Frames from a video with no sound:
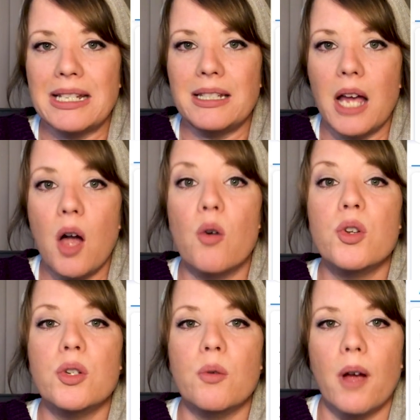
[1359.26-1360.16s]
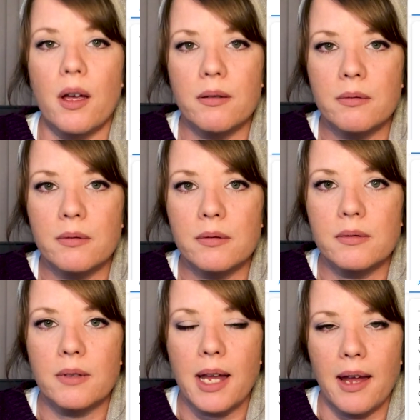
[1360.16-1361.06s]
is Yahoshua.
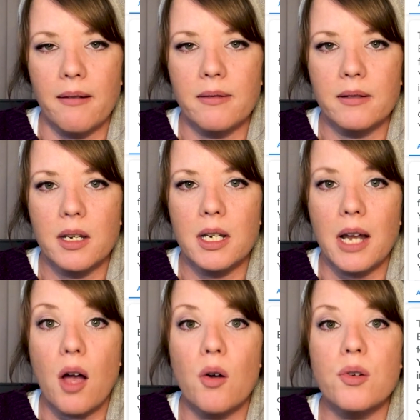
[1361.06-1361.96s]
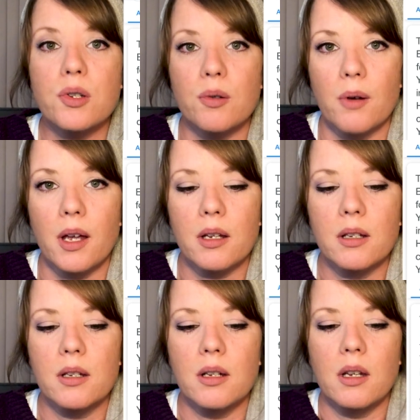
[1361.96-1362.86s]
Okay, Yahoshua,
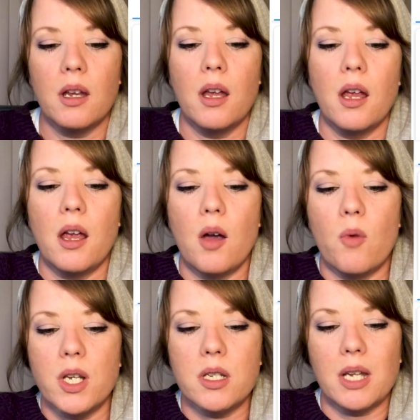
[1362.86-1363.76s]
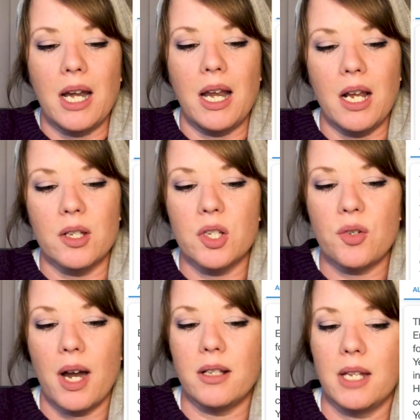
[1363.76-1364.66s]
which in English
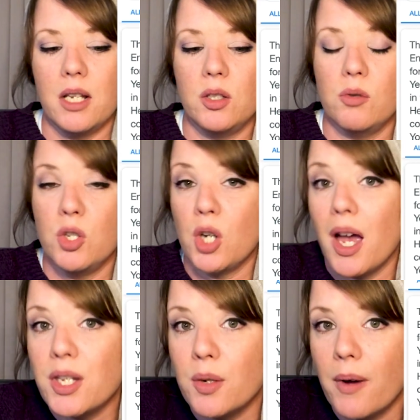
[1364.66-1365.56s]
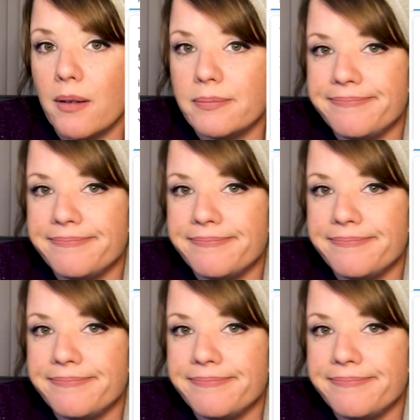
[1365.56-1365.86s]
translates to Joshua.